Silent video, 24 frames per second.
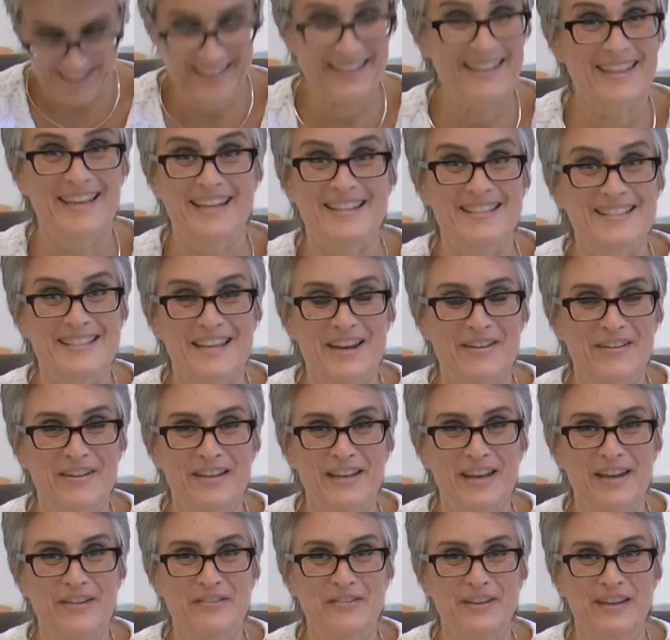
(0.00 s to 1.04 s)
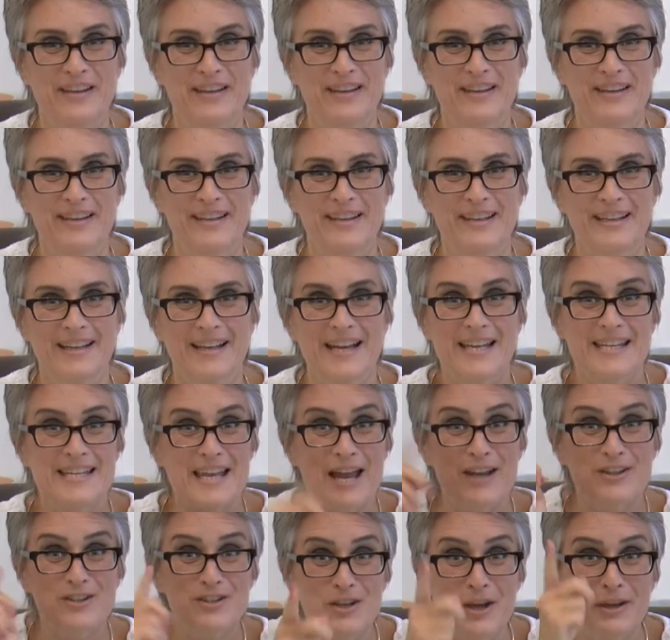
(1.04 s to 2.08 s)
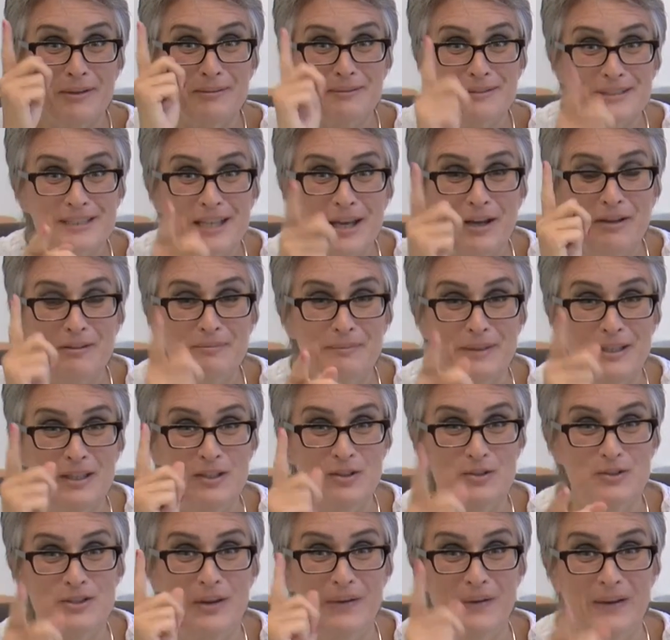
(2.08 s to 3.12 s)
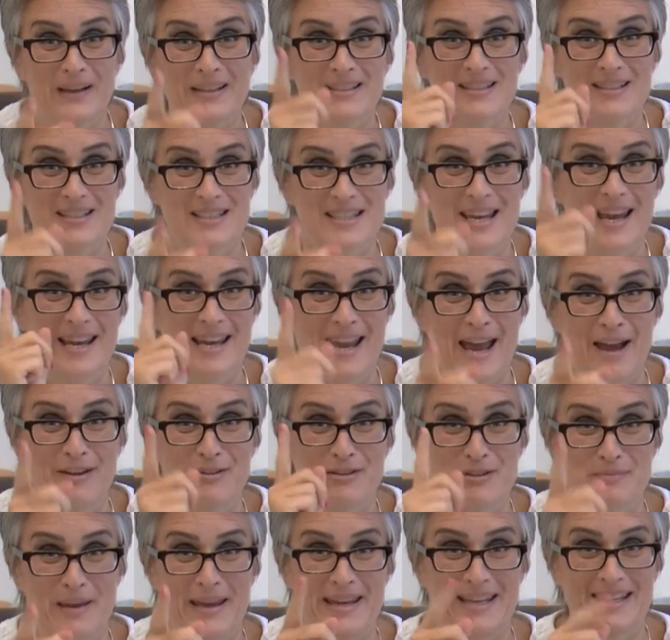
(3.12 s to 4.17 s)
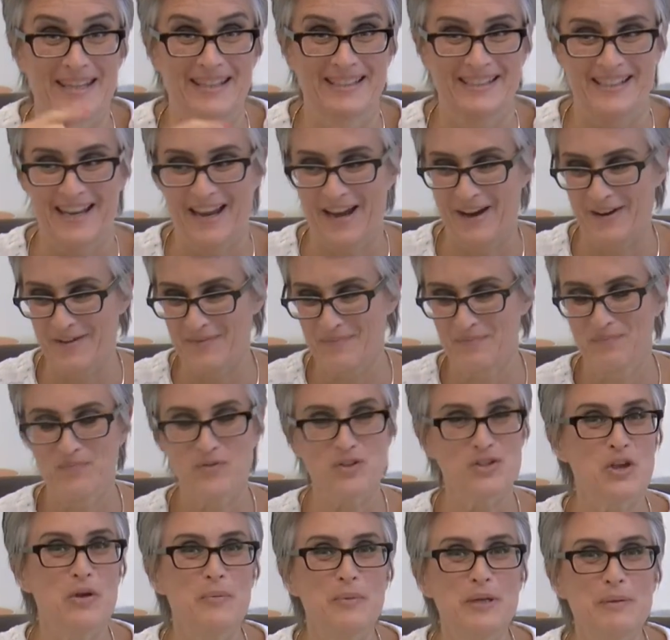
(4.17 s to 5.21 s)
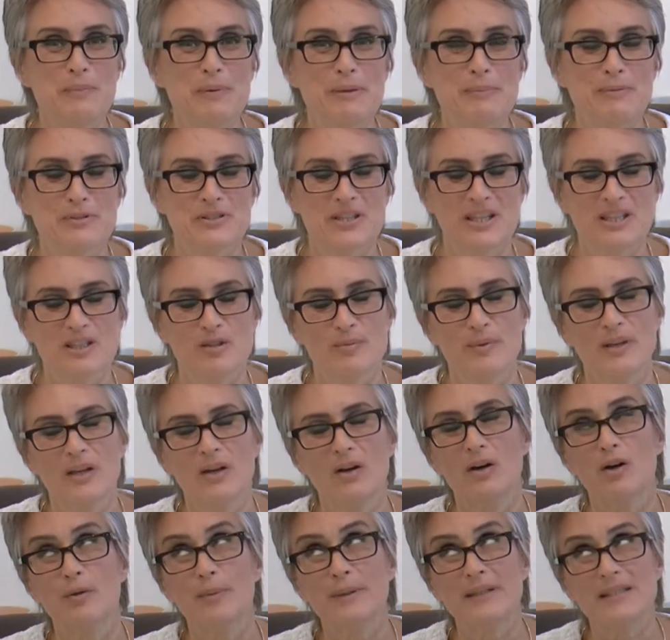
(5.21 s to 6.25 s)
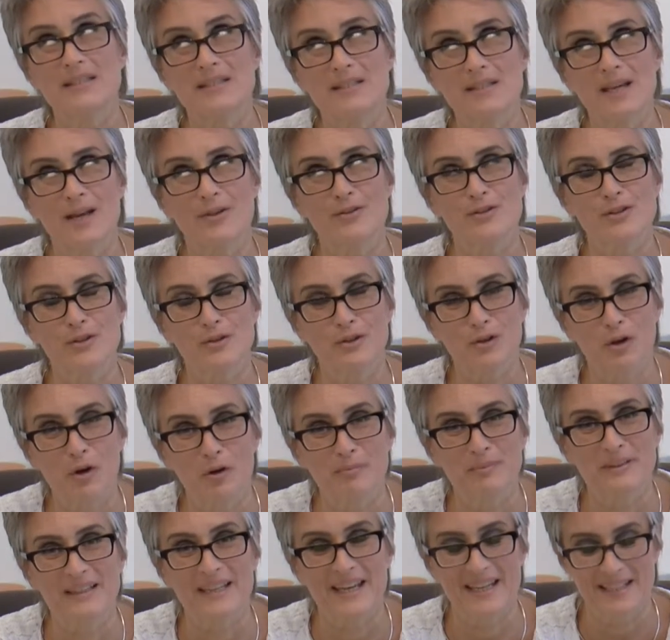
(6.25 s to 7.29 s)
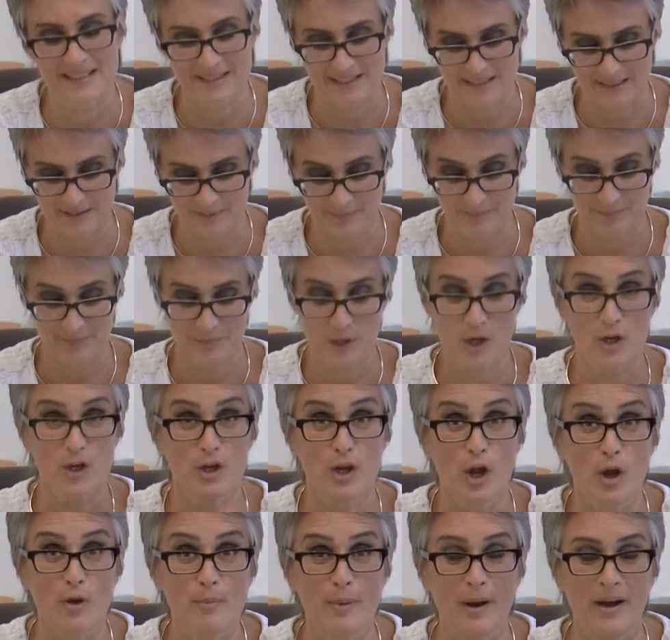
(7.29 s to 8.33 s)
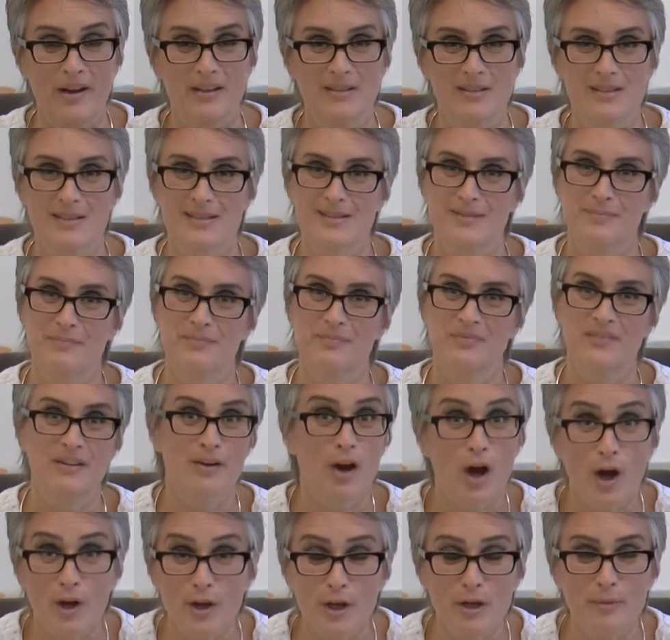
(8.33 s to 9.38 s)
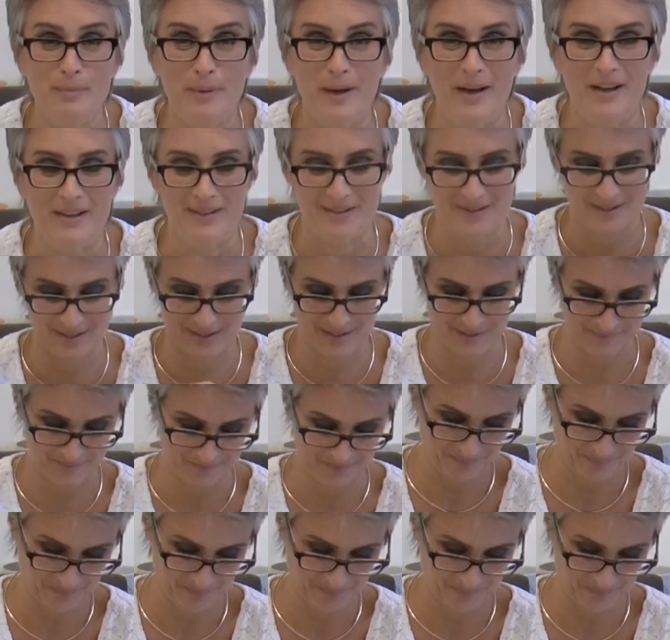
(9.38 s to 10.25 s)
That's dairy kefir. Now don't tell me you don't understand how to make it now. So many people say to me, oh, but it sounds so complicated. No buts. There are no buts.